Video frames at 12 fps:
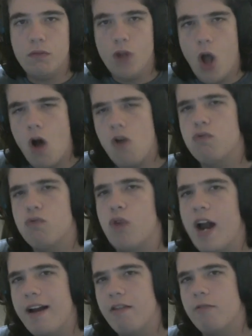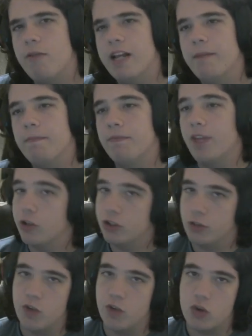All right, everybody. Thank you
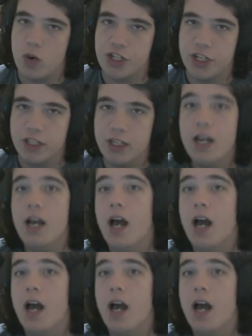so much for watching.